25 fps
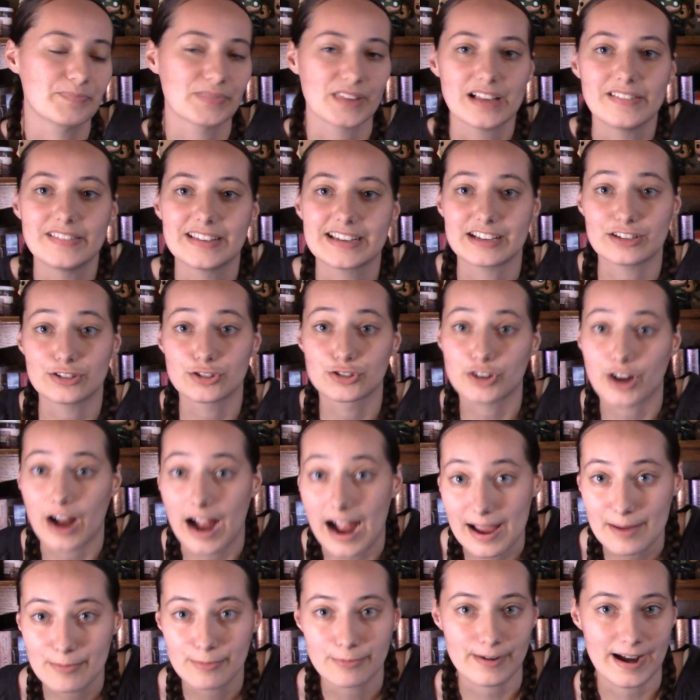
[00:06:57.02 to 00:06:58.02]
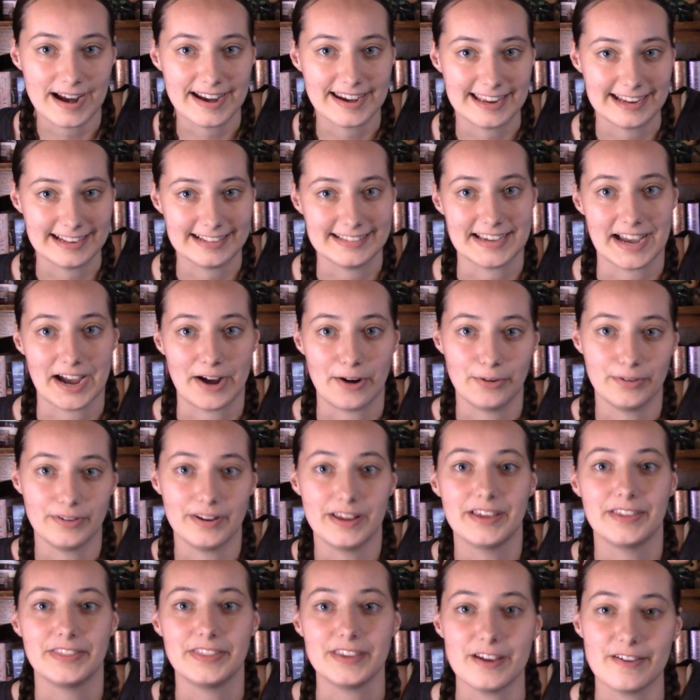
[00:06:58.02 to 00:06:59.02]
like a scribe writing
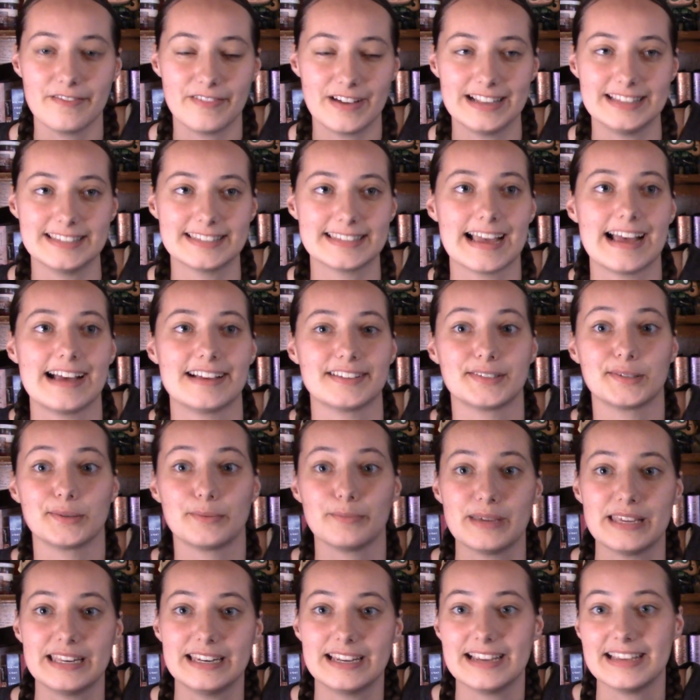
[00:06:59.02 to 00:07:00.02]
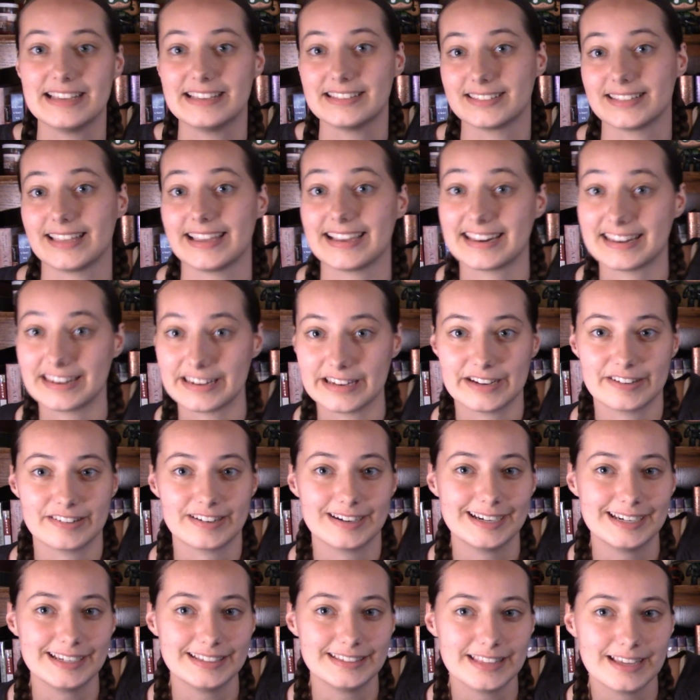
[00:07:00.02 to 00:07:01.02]
down the events as Amina is like
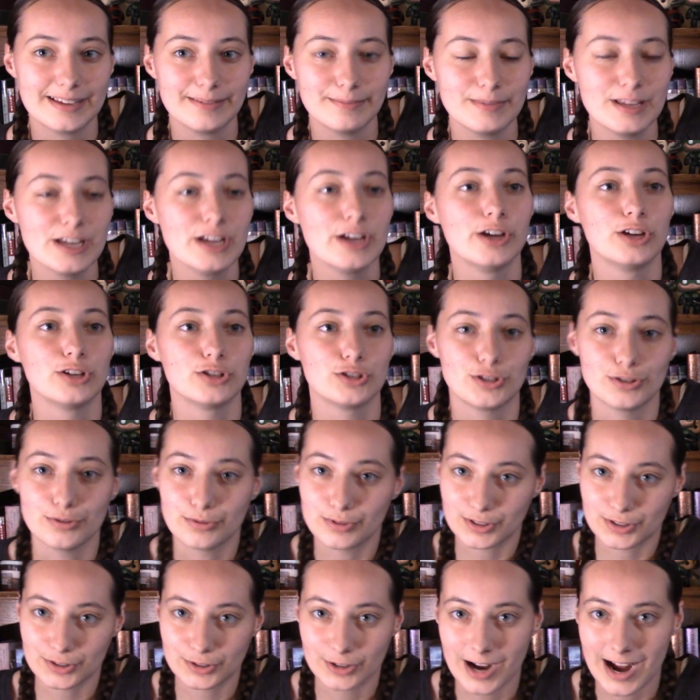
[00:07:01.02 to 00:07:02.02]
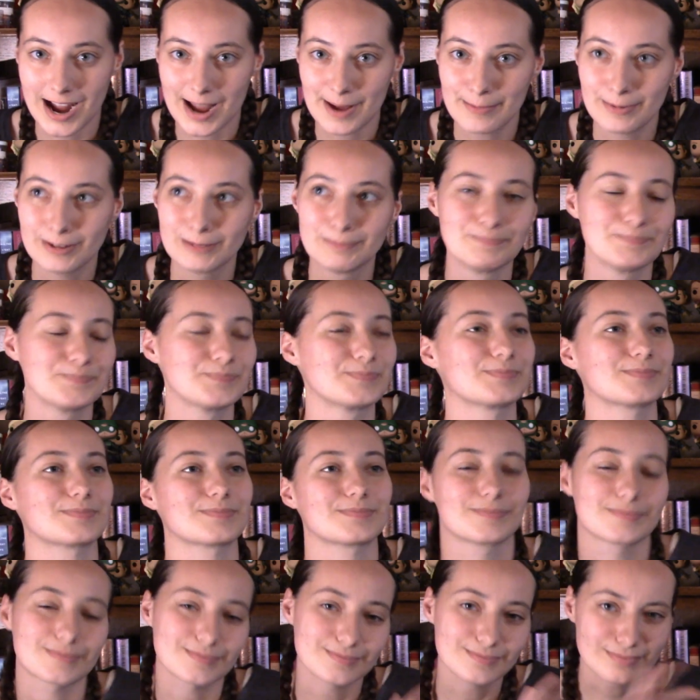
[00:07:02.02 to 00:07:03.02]
narrated them to the scribe.
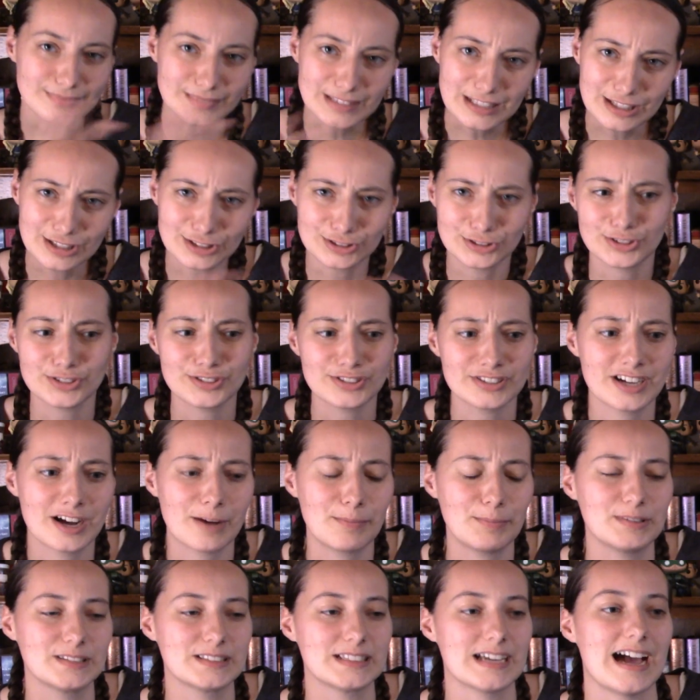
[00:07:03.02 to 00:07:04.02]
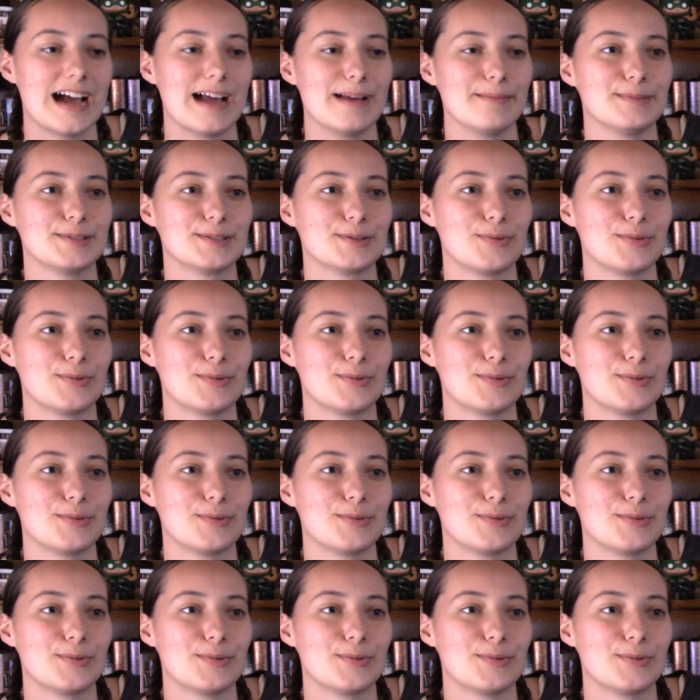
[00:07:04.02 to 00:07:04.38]
So there's a couple times